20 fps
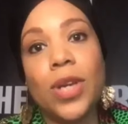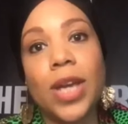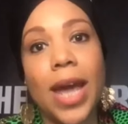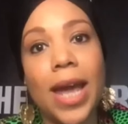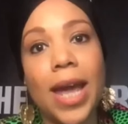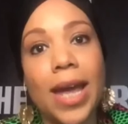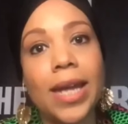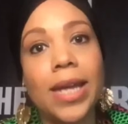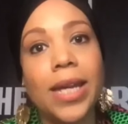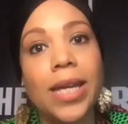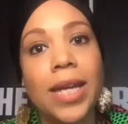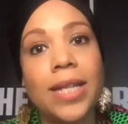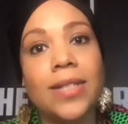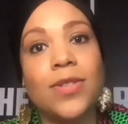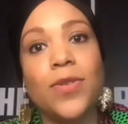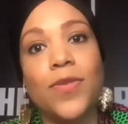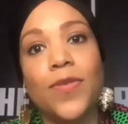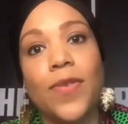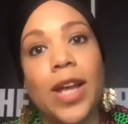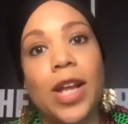UK,
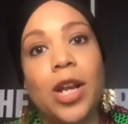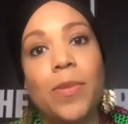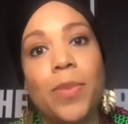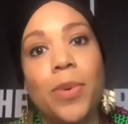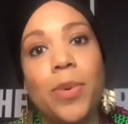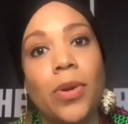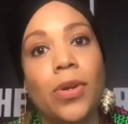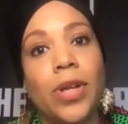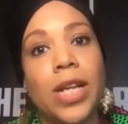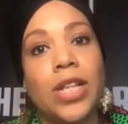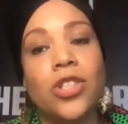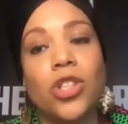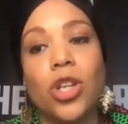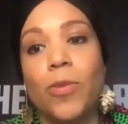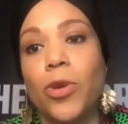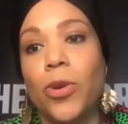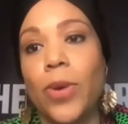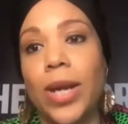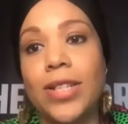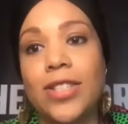it's available in
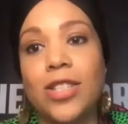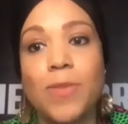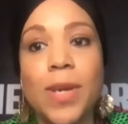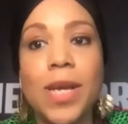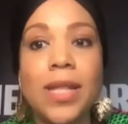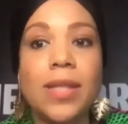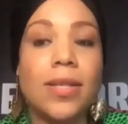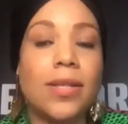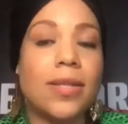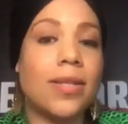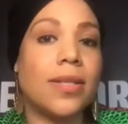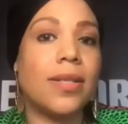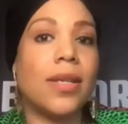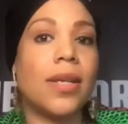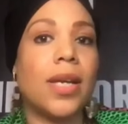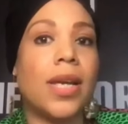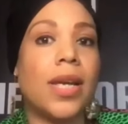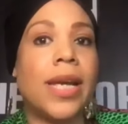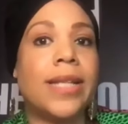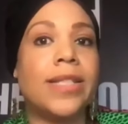WH Smith's.
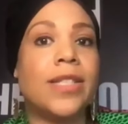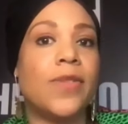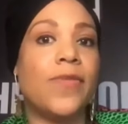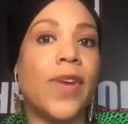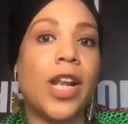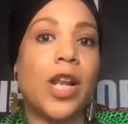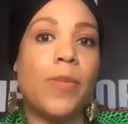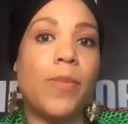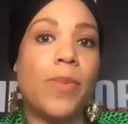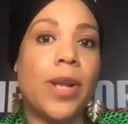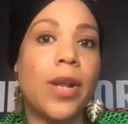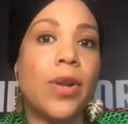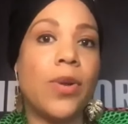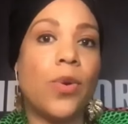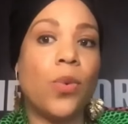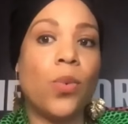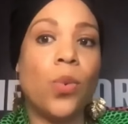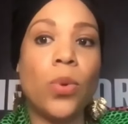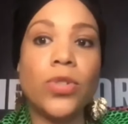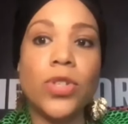It's available in
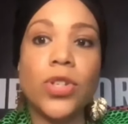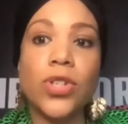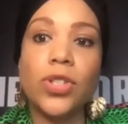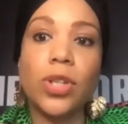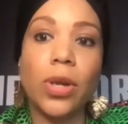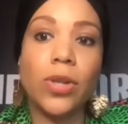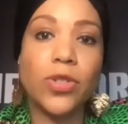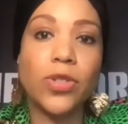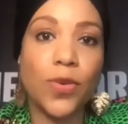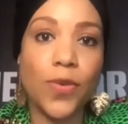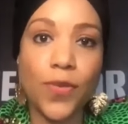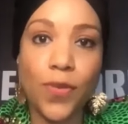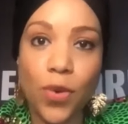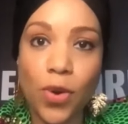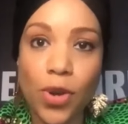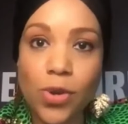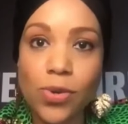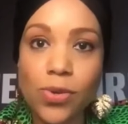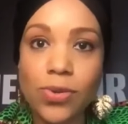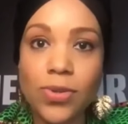Waterstones and
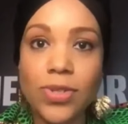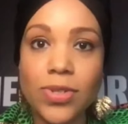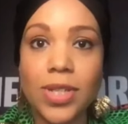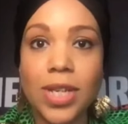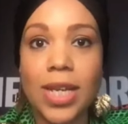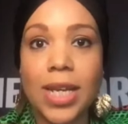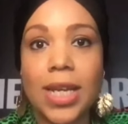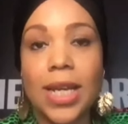Foyles.